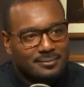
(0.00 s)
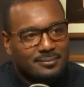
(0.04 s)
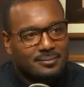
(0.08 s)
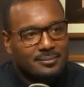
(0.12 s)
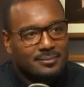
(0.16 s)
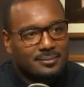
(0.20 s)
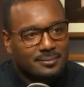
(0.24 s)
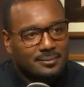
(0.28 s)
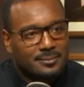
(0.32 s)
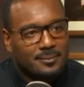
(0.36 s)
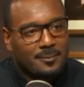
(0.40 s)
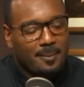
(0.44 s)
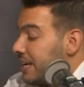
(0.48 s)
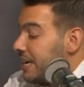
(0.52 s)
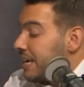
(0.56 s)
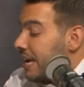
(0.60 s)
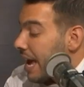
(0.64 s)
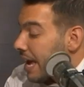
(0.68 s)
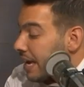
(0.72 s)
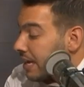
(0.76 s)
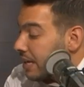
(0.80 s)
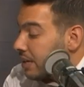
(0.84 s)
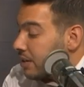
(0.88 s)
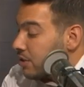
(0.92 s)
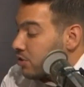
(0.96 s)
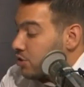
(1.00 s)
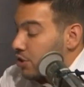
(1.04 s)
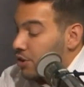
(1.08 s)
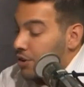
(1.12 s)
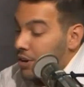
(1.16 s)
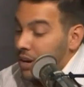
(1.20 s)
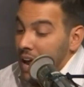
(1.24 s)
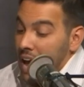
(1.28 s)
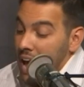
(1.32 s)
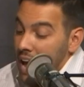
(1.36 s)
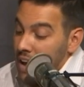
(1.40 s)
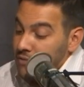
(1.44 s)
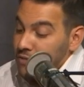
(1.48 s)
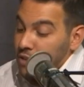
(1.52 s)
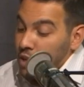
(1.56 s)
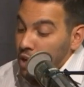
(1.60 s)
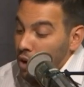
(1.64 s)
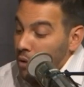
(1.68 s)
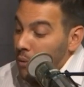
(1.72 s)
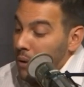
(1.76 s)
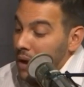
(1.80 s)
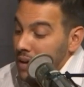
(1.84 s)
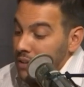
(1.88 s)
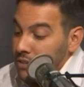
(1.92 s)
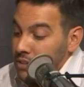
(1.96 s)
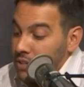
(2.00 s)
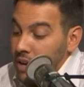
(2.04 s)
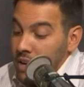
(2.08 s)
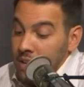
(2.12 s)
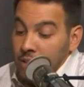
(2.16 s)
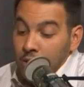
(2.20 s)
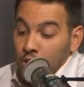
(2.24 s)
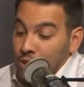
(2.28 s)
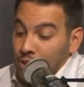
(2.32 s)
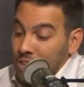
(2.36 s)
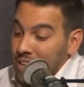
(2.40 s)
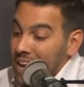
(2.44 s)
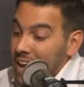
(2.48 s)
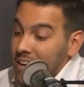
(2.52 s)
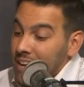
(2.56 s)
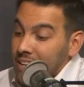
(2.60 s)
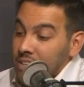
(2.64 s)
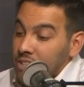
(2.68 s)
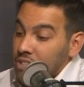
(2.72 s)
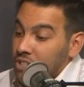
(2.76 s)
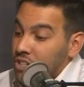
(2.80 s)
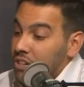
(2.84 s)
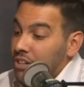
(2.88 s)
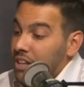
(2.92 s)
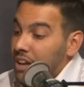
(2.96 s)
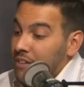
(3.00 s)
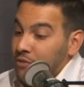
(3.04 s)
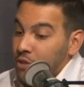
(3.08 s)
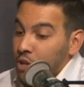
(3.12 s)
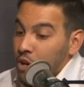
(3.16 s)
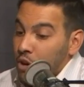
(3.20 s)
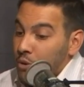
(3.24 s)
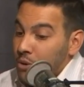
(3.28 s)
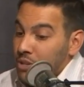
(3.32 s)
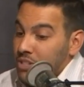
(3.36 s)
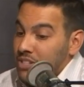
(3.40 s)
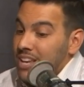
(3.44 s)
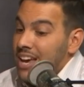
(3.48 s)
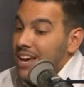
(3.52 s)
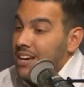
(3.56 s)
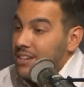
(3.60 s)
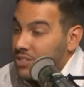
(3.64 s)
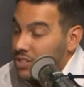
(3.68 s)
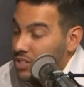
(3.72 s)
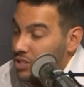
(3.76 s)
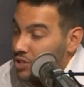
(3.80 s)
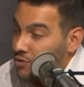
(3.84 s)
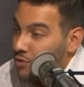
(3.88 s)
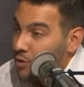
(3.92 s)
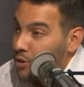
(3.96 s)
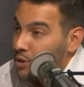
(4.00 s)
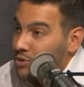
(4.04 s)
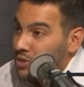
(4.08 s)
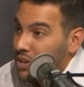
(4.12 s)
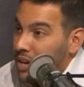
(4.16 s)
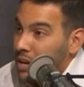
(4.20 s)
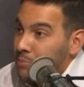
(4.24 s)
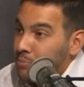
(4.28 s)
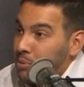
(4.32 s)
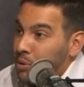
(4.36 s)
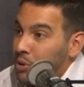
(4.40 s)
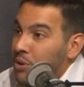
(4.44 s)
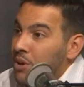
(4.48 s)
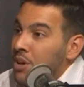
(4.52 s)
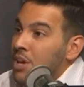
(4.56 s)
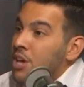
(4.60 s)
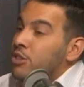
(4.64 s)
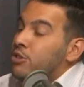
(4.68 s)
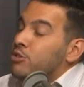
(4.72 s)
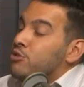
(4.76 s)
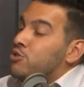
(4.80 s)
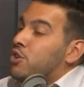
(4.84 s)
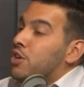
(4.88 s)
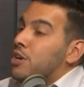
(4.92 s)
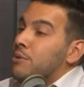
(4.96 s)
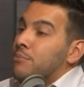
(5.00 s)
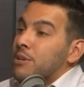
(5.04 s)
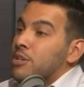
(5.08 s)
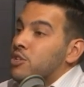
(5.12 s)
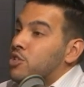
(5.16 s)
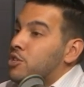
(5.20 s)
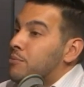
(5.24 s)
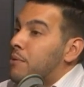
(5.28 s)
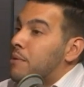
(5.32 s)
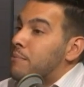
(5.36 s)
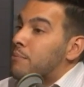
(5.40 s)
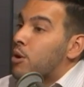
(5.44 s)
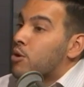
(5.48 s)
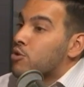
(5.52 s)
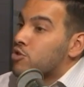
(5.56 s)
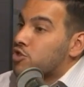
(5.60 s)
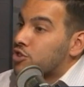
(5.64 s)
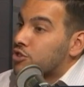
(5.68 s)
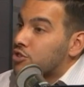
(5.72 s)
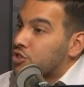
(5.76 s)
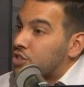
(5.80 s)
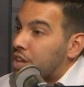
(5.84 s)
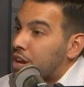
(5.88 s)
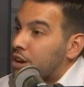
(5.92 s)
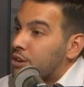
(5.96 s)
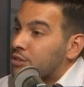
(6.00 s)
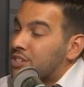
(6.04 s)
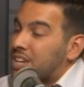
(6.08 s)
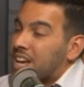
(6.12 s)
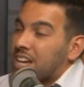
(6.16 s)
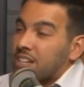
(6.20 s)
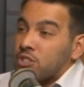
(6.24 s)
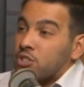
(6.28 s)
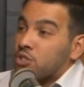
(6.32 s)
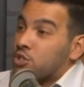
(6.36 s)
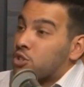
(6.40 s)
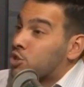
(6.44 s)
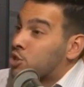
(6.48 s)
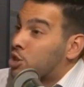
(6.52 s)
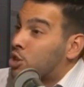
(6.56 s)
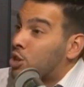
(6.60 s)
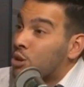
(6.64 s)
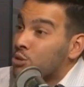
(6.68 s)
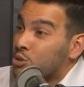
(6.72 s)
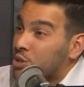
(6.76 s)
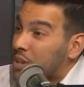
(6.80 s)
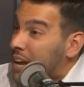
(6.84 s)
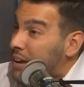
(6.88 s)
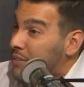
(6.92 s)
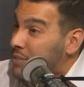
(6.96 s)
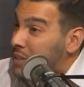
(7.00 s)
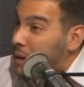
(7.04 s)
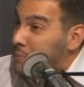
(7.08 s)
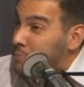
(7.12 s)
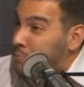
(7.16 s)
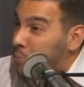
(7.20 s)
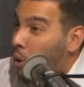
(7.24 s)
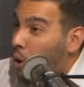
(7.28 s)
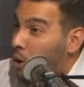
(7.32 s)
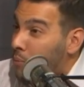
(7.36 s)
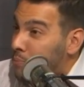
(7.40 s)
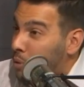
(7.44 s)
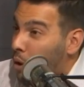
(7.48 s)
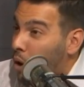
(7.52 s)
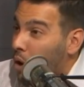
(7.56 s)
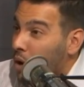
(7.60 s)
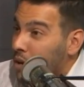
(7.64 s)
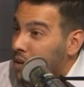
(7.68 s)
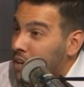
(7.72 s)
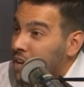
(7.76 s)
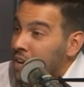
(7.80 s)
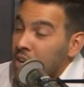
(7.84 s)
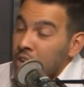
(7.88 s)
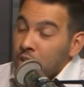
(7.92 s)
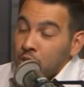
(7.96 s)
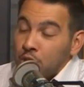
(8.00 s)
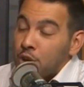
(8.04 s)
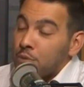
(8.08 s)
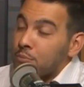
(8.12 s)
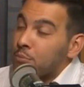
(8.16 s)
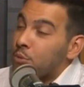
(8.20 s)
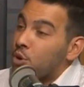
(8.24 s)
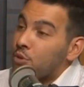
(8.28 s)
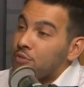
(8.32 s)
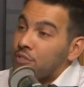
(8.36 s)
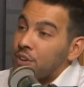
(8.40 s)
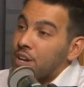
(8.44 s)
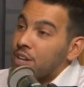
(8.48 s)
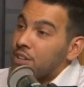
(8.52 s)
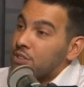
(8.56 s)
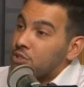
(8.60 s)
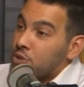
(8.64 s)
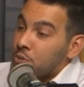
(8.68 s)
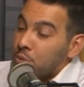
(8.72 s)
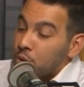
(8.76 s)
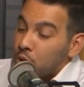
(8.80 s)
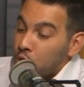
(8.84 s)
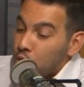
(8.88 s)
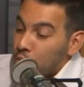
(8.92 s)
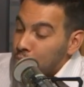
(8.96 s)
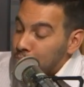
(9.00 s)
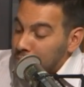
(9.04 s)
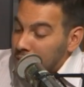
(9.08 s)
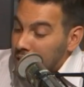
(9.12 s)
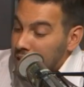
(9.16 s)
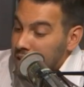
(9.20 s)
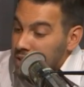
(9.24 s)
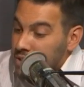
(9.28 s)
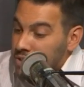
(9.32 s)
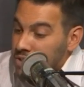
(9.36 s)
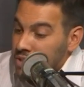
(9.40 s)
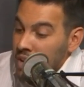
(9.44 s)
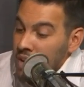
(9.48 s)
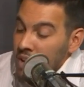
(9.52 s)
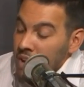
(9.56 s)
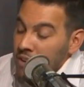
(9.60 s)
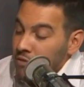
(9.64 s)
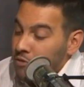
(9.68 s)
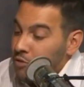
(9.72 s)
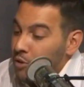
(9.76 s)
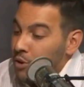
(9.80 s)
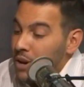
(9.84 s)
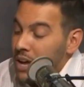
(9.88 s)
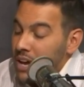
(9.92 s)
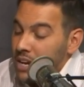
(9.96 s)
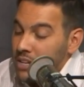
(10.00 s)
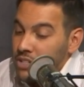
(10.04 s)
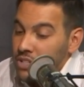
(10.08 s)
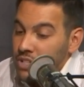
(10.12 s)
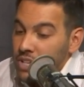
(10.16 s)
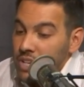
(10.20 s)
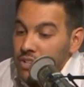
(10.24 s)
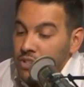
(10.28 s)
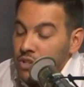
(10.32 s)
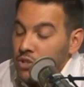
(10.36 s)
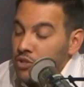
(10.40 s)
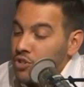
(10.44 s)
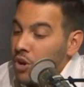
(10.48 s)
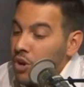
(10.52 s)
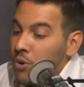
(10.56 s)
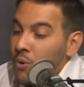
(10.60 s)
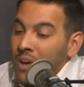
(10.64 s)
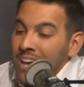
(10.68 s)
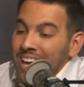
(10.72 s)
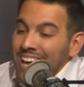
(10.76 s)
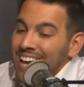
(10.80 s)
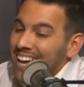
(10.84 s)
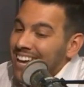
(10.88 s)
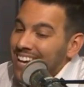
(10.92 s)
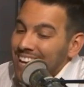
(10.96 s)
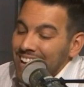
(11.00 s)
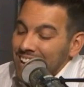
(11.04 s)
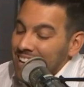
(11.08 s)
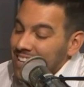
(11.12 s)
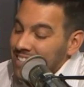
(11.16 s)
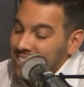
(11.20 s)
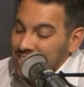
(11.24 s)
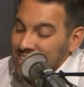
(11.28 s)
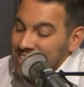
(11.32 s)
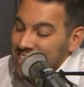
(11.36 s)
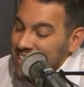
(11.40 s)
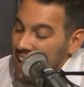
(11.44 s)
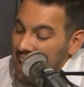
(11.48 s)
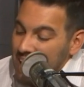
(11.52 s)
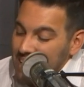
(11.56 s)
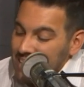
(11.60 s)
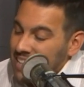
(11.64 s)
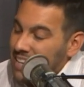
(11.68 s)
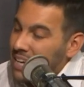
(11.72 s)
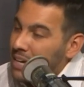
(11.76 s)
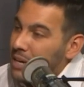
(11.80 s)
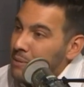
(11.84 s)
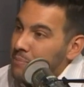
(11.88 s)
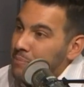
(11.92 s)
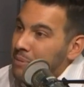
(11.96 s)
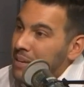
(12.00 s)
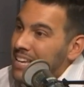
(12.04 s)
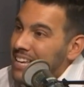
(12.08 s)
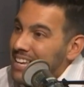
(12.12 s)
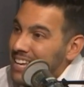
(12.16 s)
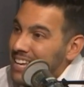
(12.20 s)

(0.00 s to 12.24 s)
So, I mean, the Yankees are going to have to go out there. And look, the Yankees still have to go to Texas, for example. There's going to be some emotions there. Texas is closing out that ballpark. They're moving into a new place for next season. So it's not going to be.